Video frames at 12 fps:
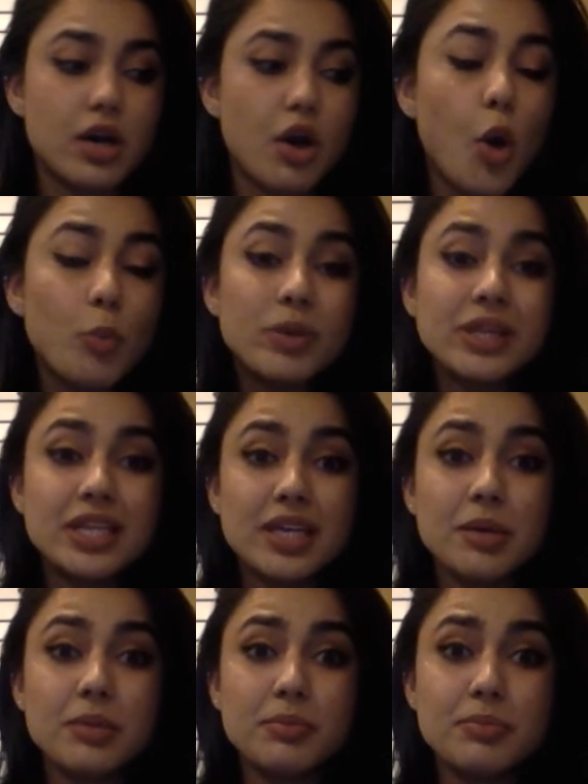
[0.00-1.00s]

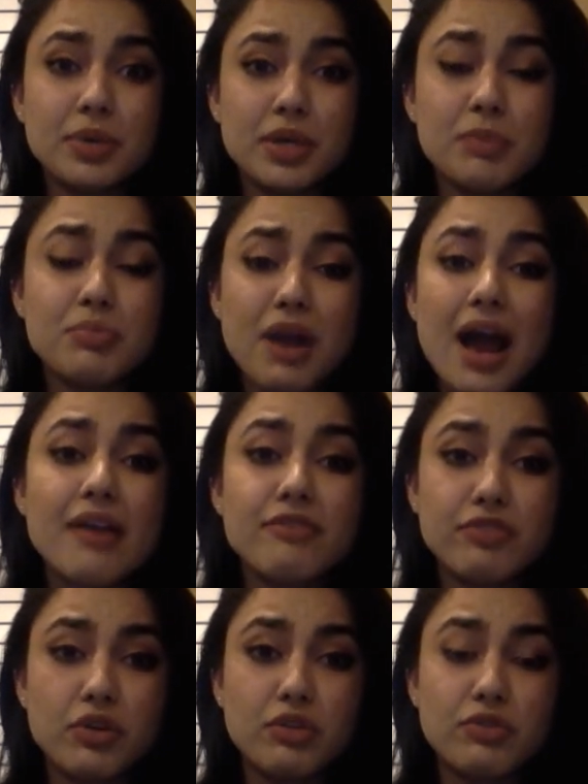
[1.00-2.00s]
openly be
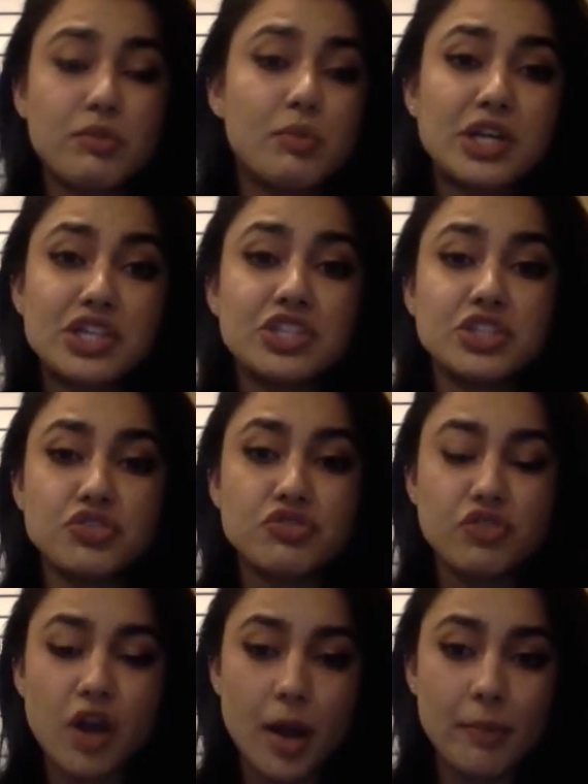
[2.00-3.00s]
prideful from where she's
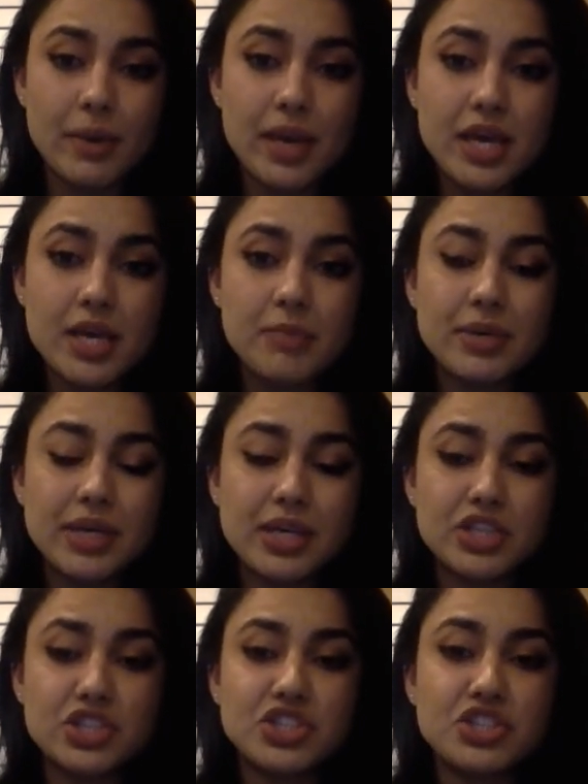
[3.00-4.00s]
from
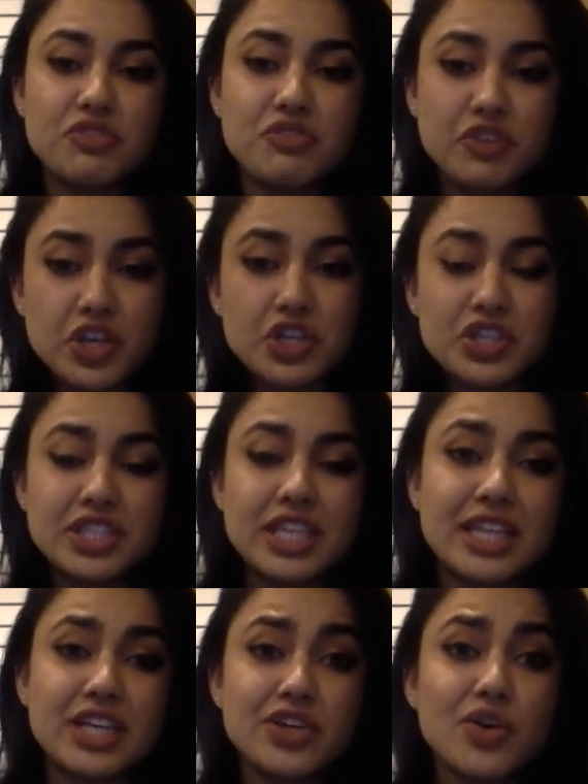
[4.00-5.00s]
because she fears that
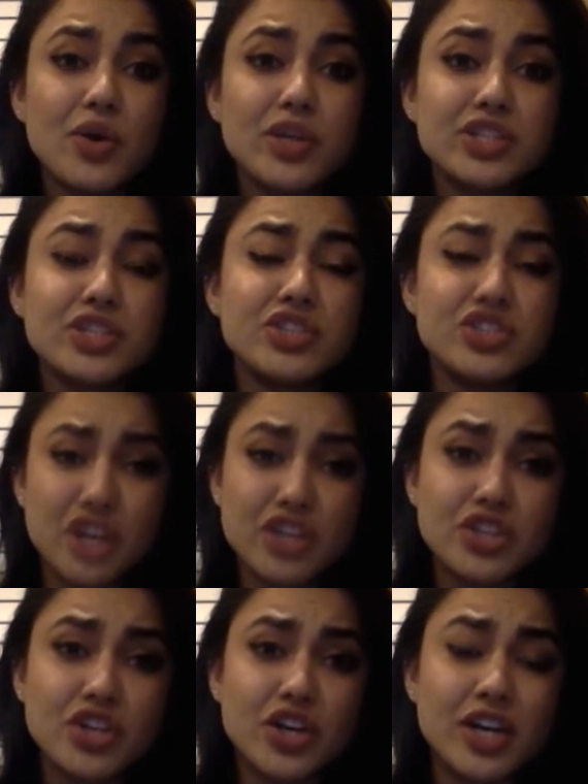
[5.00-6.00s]
they're going to
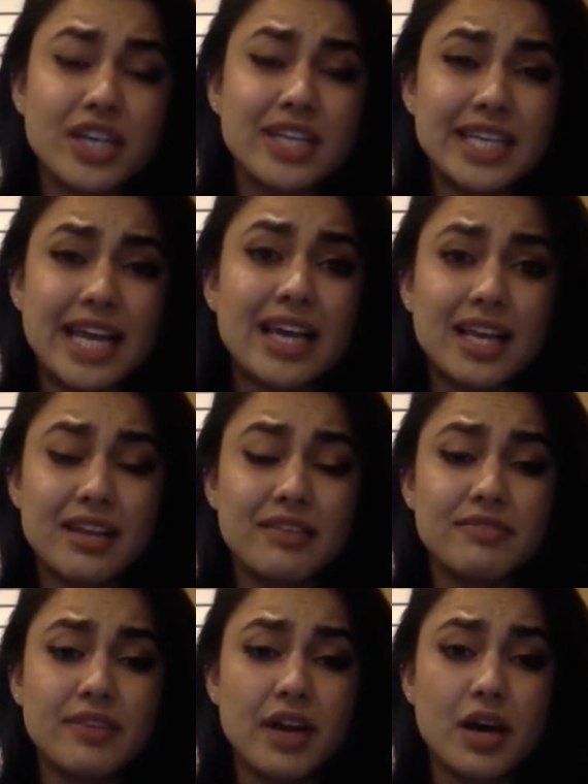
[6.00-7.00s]
judge her in a
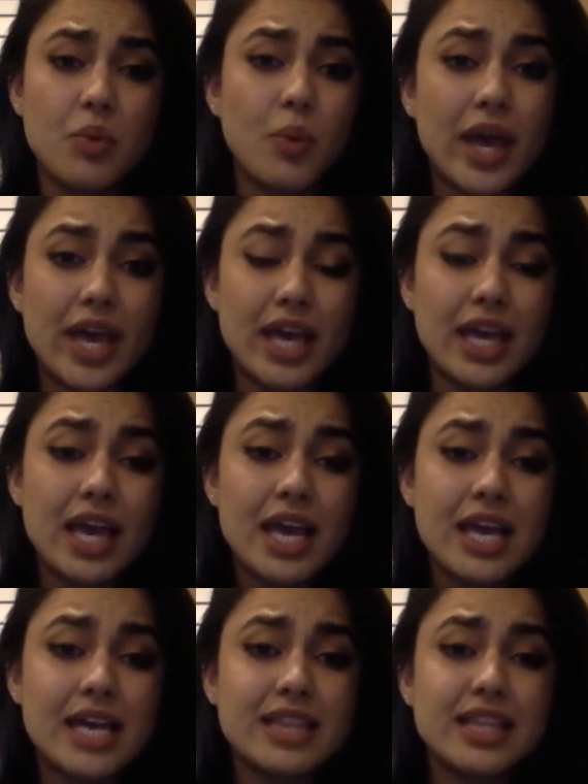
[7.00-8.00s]
negative way
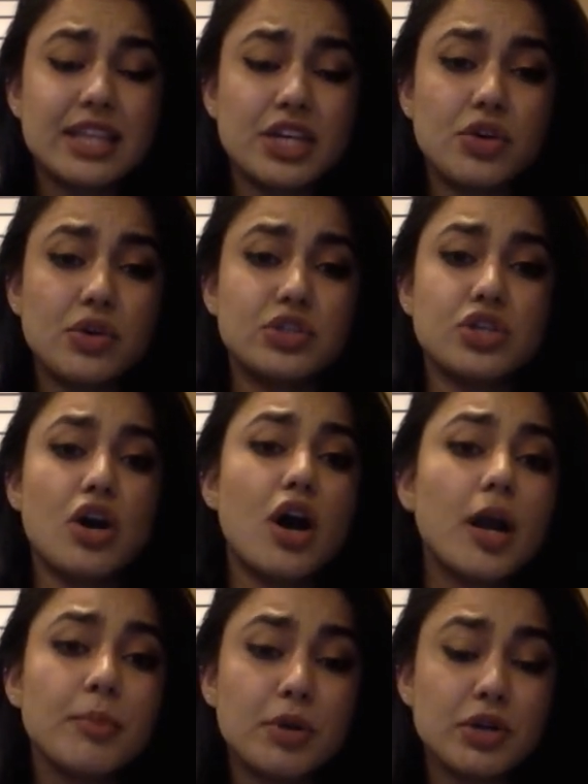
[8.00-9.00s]
and that they're going to
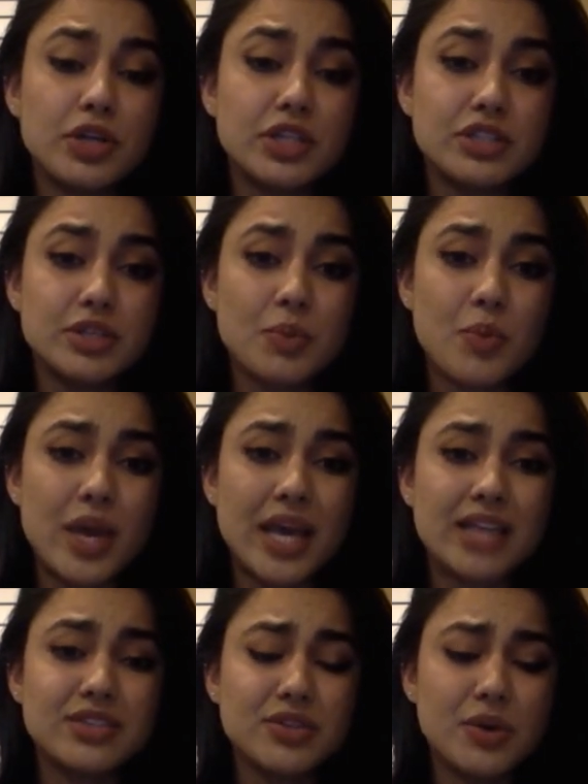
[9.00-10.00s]
harm her in some way.
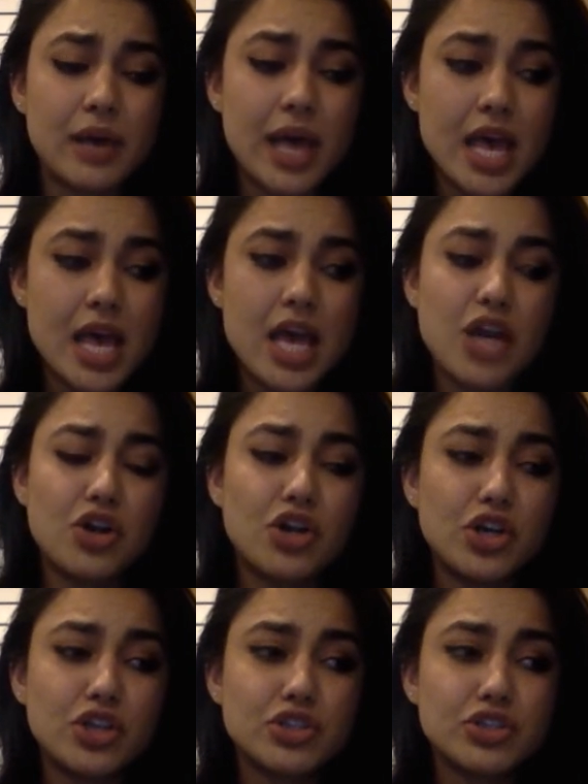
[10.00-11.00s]
And so it
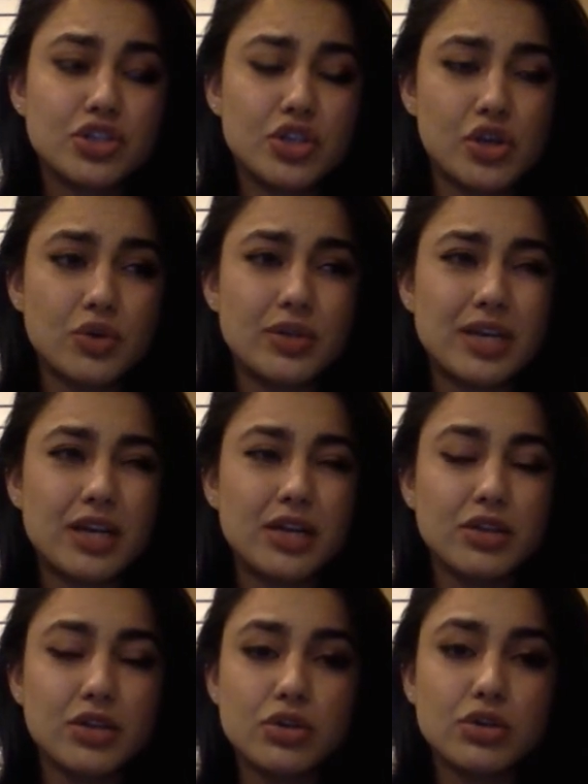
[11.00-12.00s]
hurts to know that a
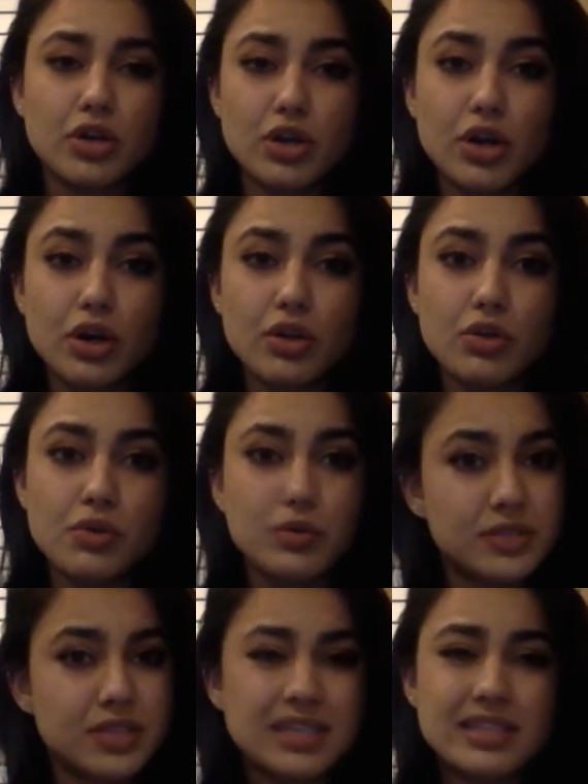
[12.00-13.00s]
little girl
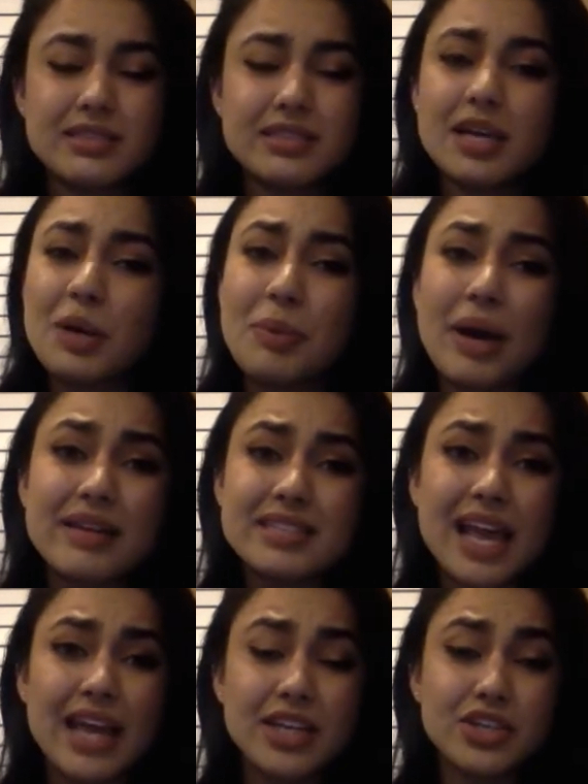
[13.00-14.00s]
who's about
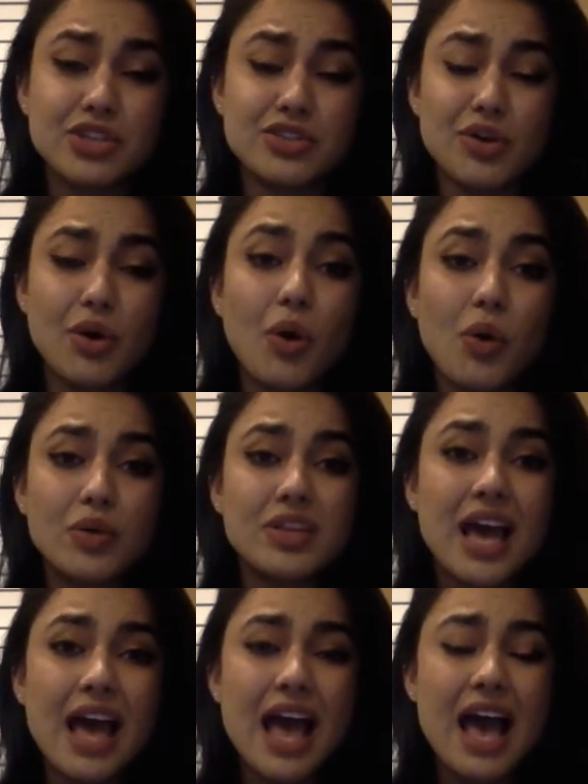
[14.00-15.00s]
10 years old
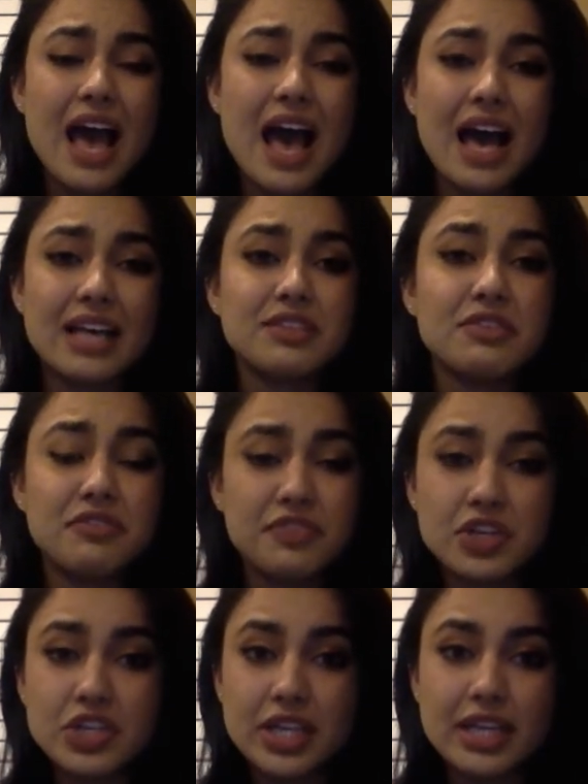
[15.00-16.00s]
has a
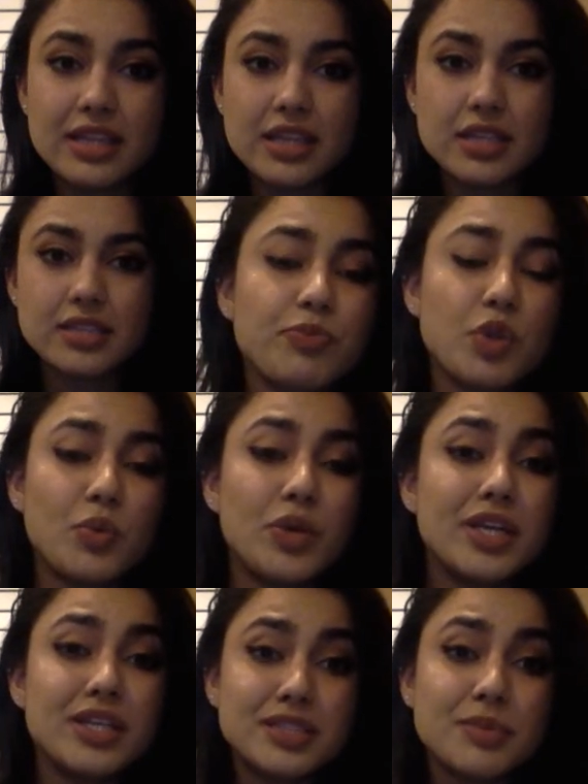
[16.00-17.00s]
fear like this.
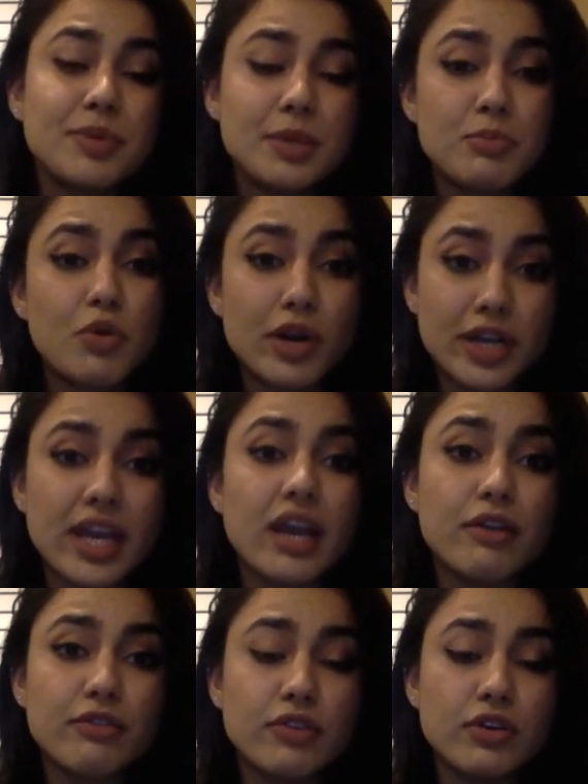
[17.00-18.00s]
We need to be more
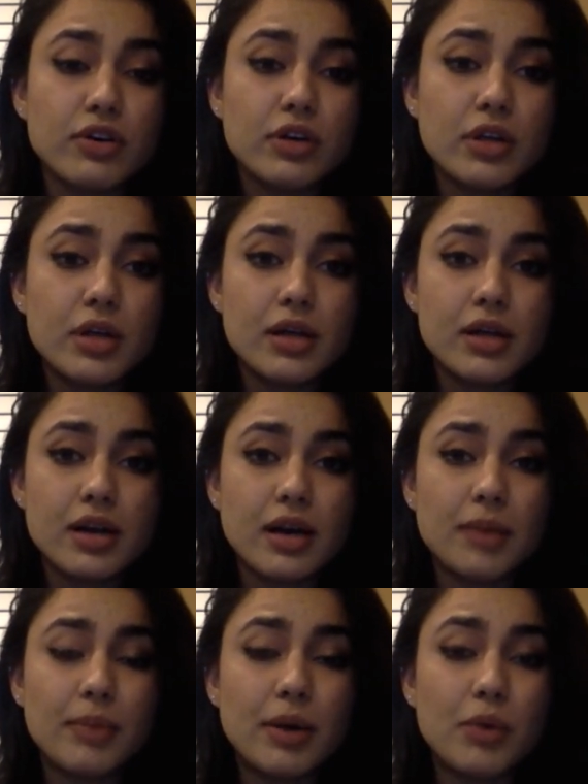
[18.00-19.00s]
careful
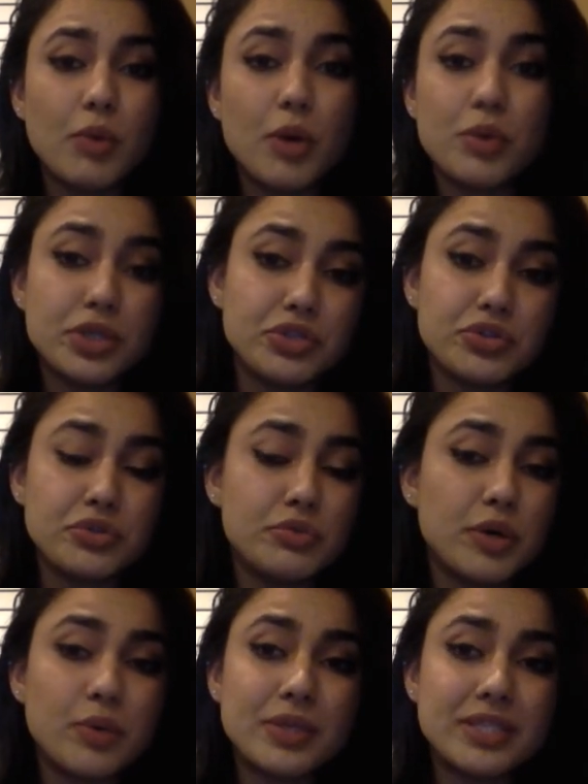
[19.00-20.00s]
about what we do,
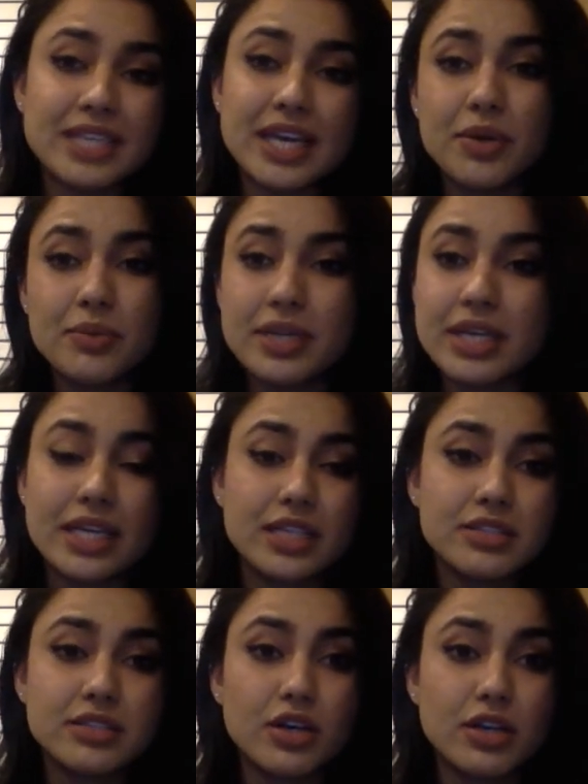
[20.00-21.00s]
what we say when
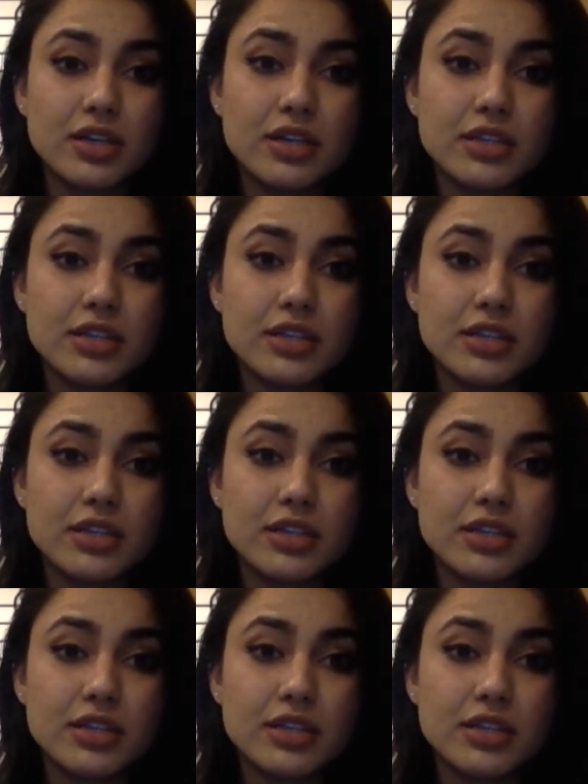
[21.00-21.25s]
kids are